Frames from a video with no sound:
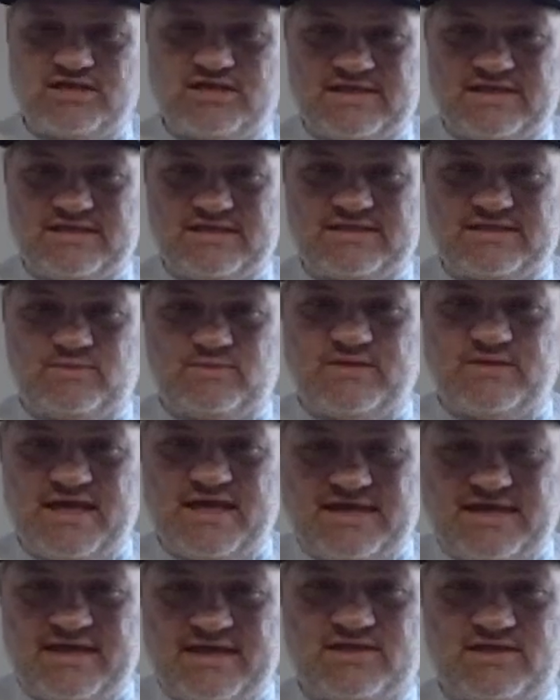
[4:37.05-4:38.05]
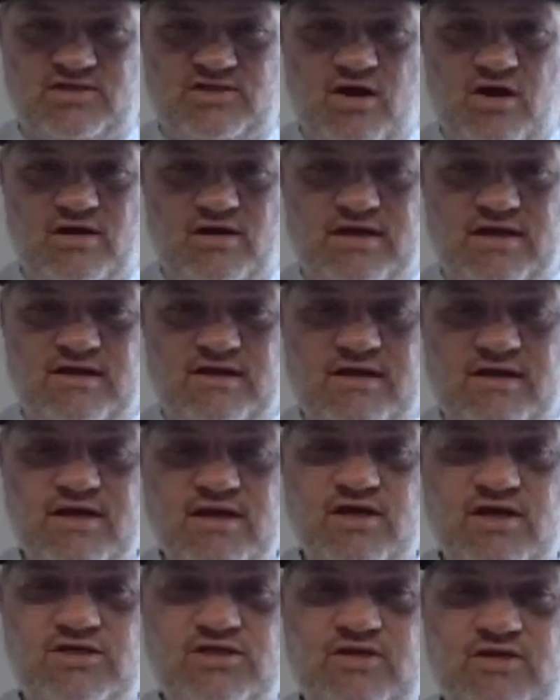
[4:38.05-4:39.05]
this when they get started
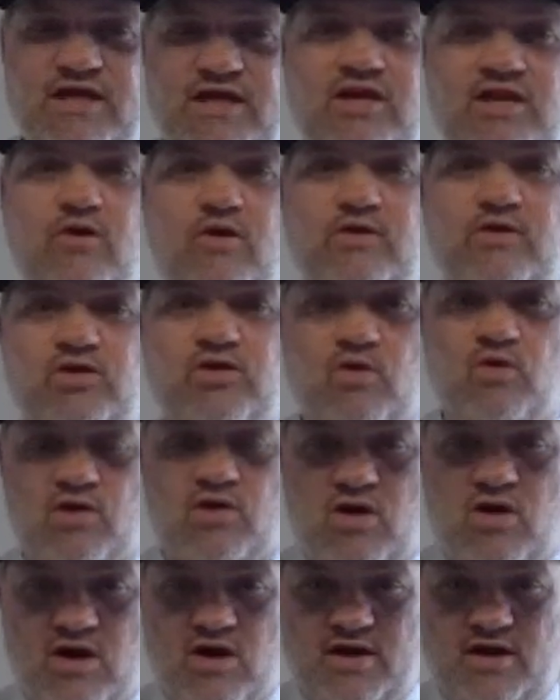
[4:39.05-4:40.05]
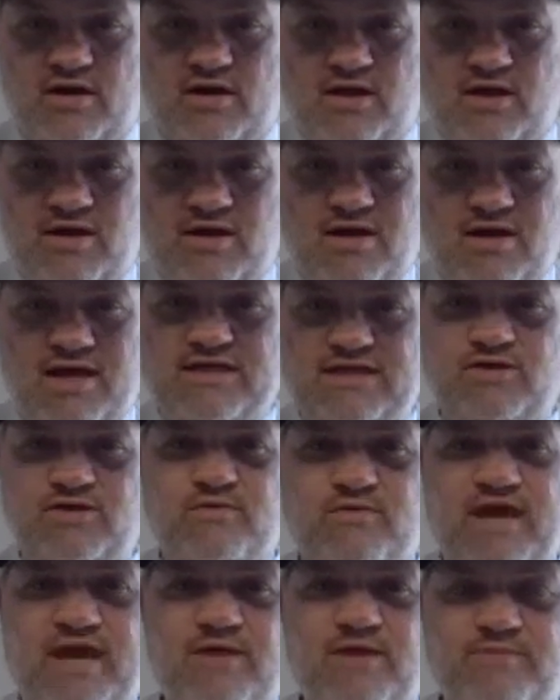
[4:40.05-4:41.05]
so they know your heart. It's
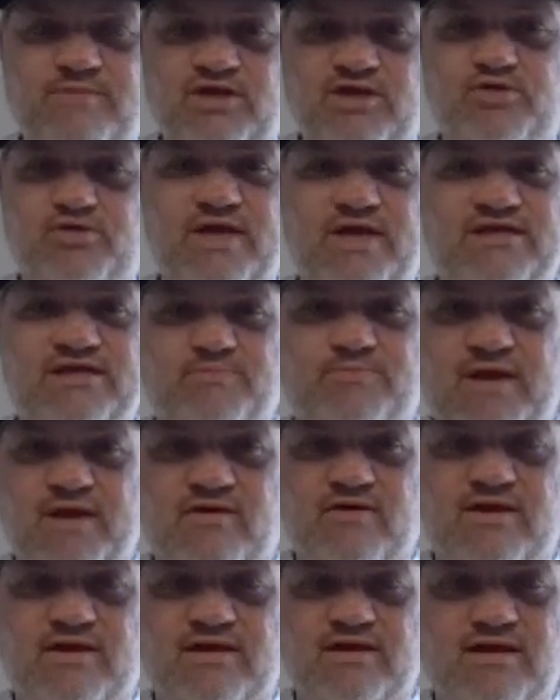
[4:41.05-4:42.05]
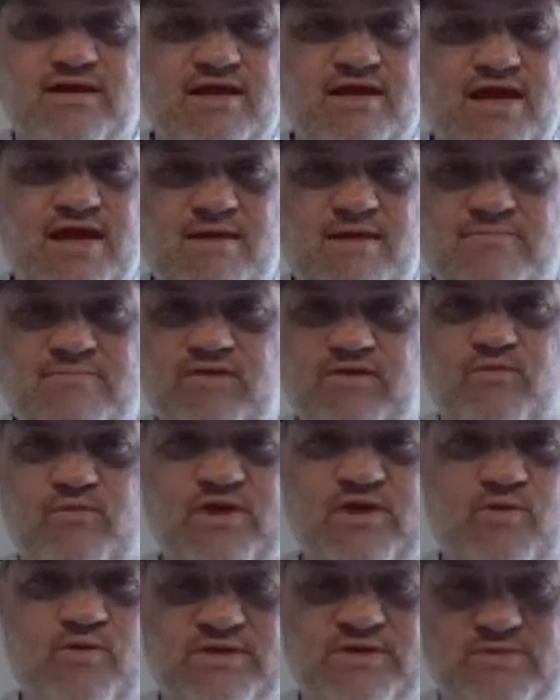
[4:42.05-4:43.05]
okay to be transparent and be
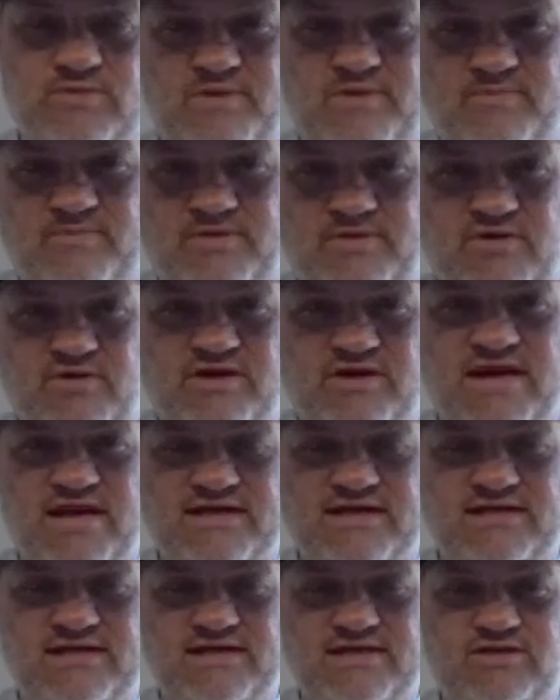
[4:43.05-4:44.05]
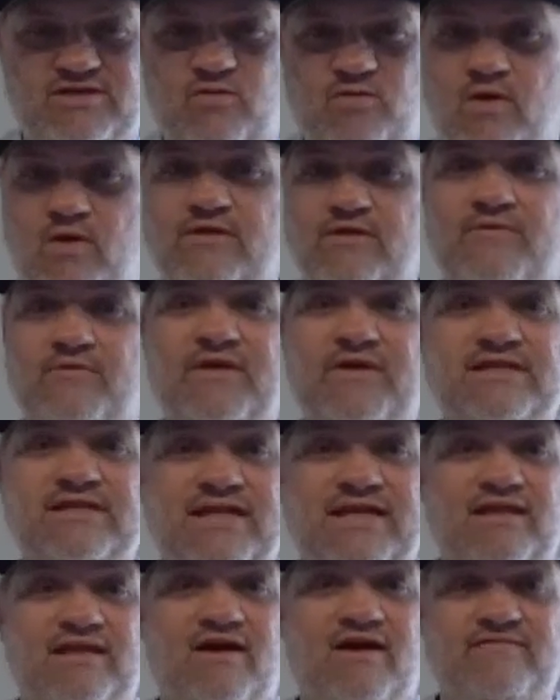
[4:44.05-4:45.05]
real with the people you're connected to. One of the things
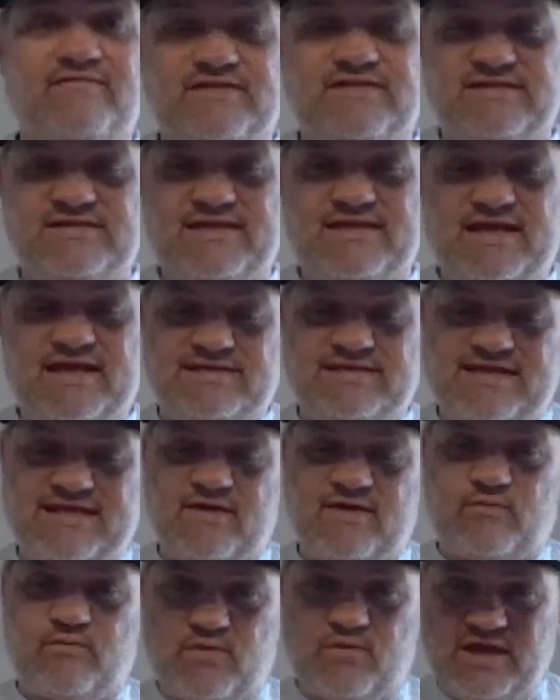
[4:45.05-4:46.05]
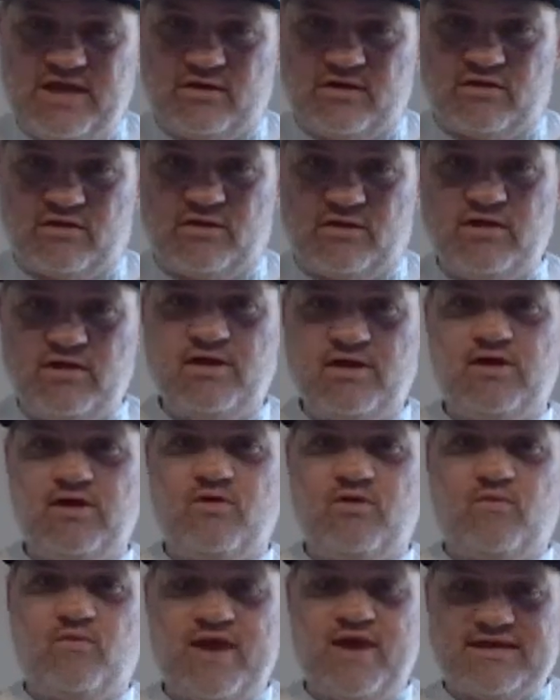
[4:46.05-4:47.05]
I love to say is that real
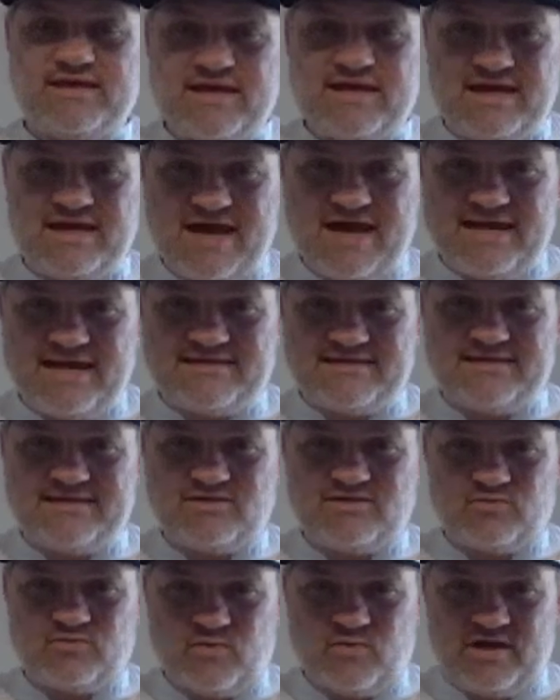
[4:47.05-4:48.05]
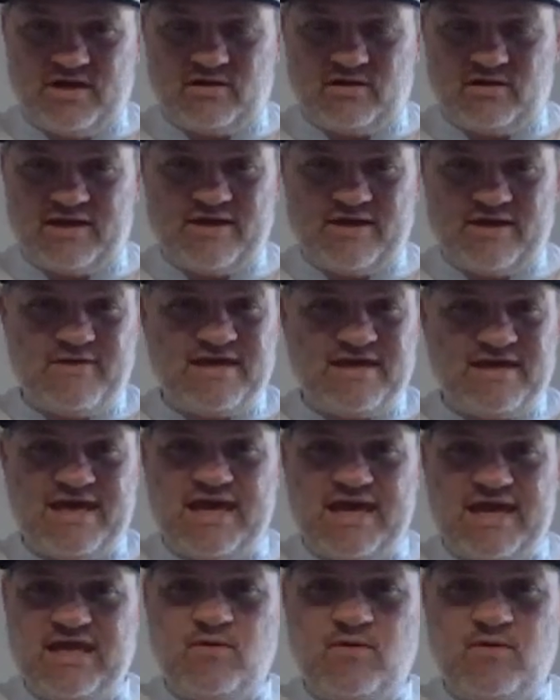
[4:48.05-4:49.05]
recognizes real. I think
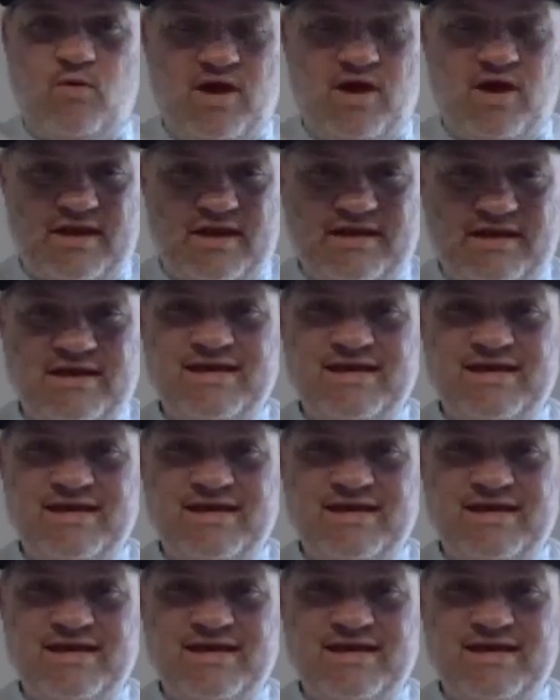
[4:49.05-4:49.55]
anyone